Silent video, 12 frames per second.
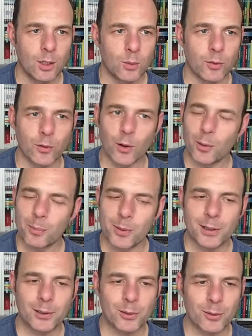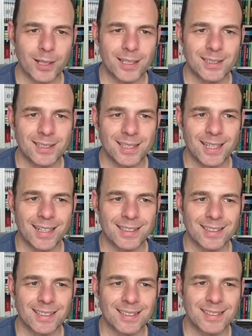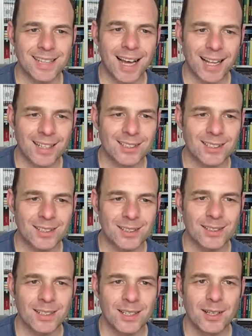We've got Umberto Lenzi in an Italian